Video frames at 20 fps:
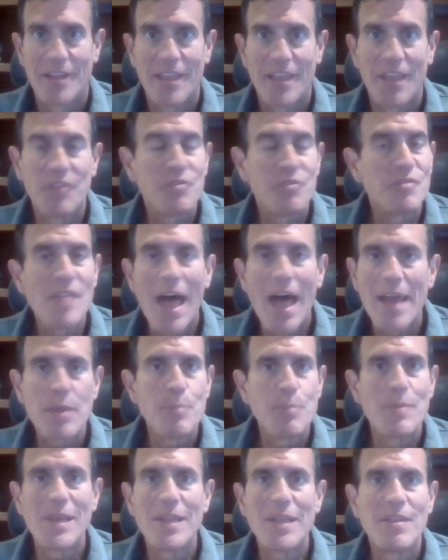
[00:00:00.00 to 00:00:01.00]
It's not a
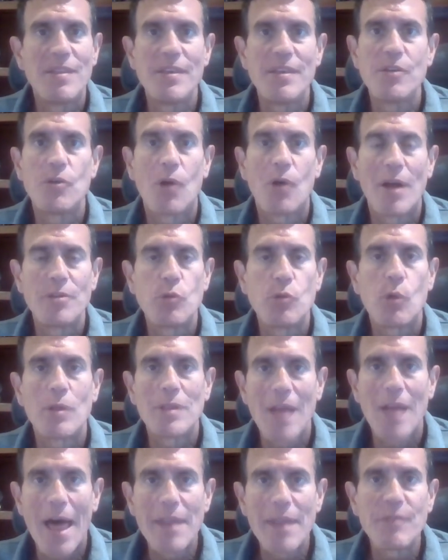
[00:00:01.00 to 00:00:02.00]
big deal. I know a
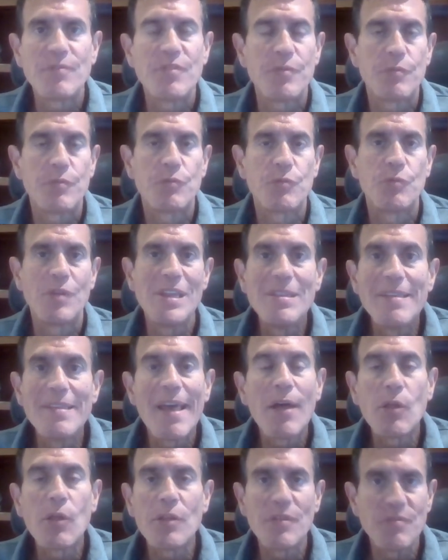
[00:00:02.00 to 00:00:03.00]
lot of
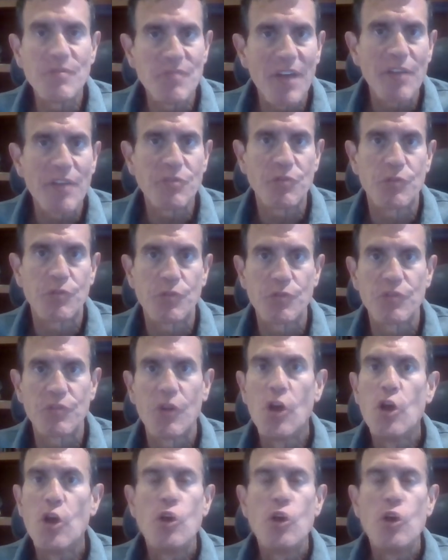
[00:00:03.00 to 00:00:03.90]
retail investors